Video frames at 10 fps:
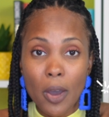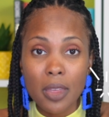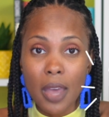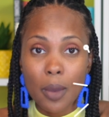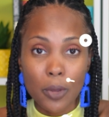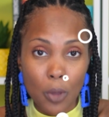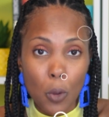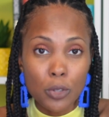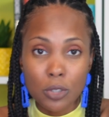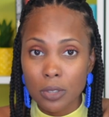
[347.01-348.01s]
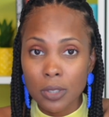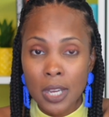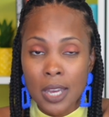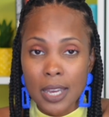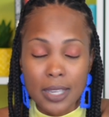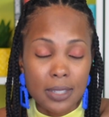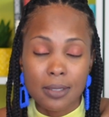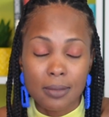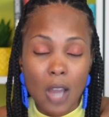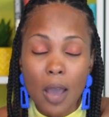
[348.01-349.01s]
that withholds or is
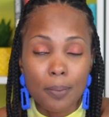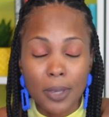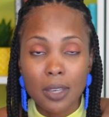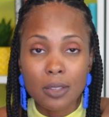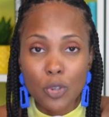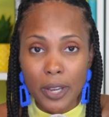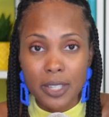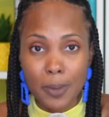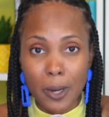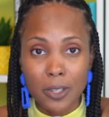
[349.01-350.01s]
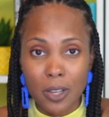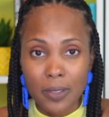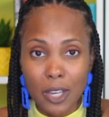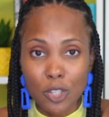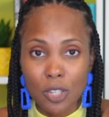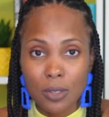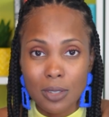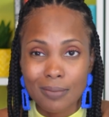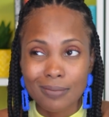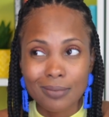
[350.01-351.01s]
not being transparent on the
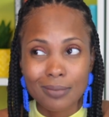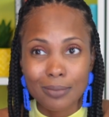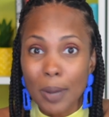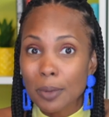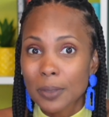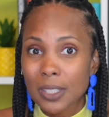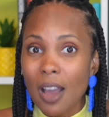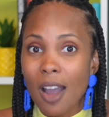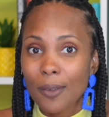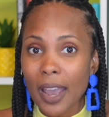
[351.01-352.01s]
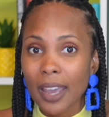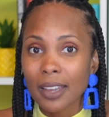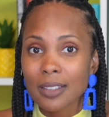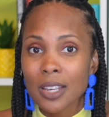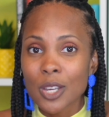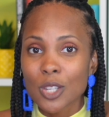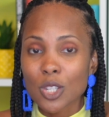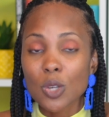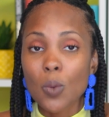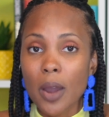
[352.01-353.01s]
issues? Probably not, right? So
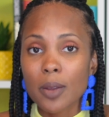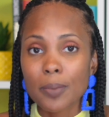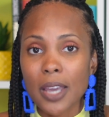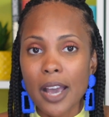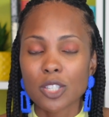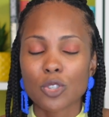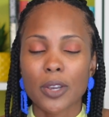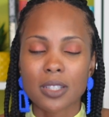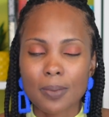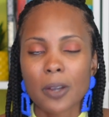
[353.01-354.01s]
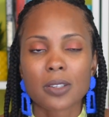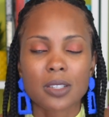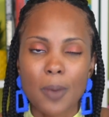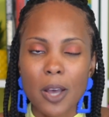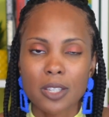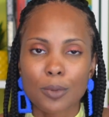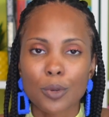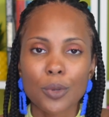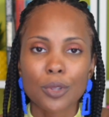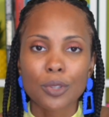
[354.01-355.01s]
you want to be as transparent as possible
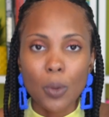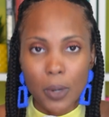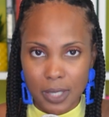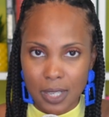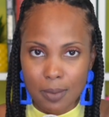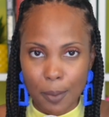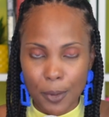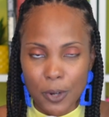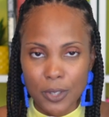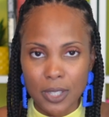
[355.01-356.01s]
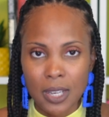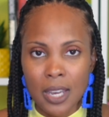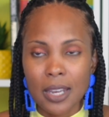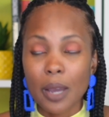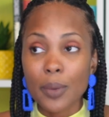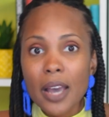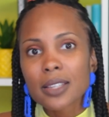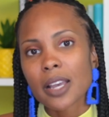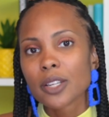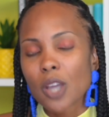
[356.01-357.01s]
with your team members. Now,
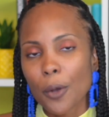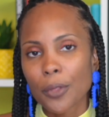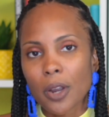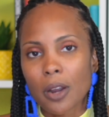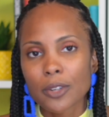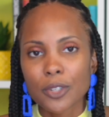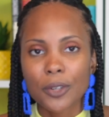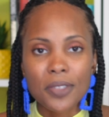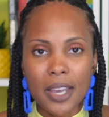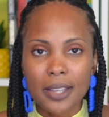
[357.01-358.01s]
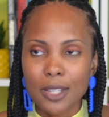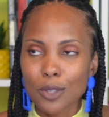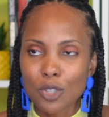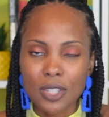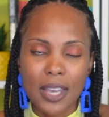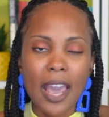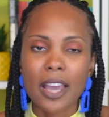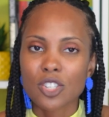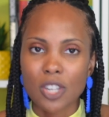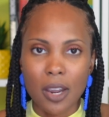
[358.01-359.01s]
yes, I know there are certain things that you just
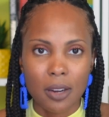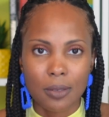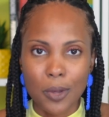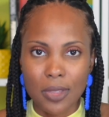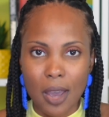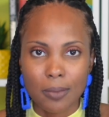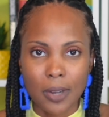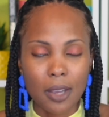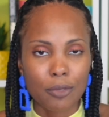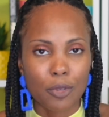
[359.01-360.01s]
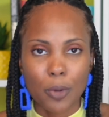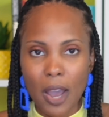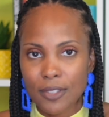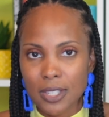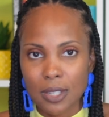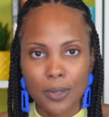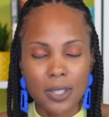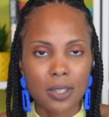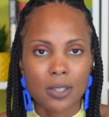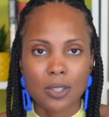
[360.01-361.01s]
can't share with them, right? For privacy
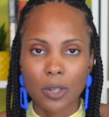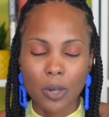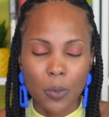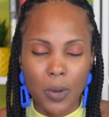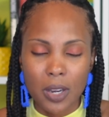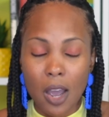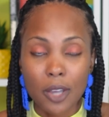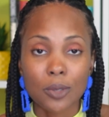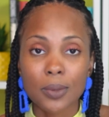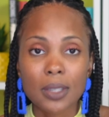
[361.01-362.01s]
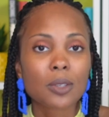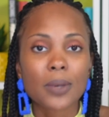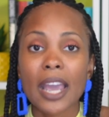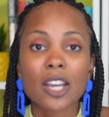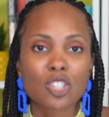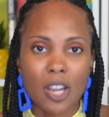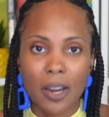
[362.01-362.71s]
reasons or whatnot, you can't share